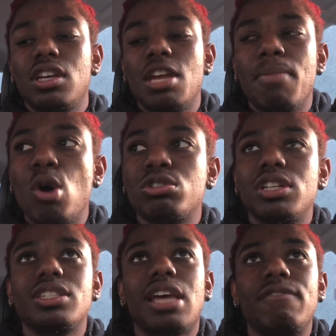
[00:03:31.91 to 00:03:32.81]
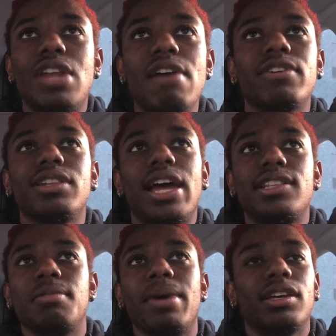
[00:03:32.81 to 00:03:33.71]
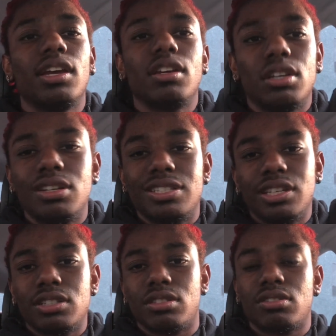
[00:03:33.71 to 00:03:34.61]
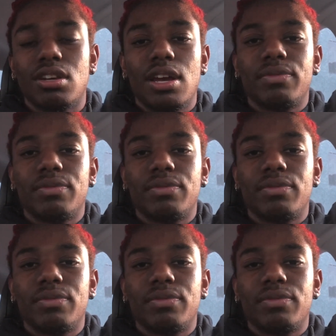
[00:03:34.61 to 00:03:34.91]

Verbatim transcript: emotions have never led to making good decisions.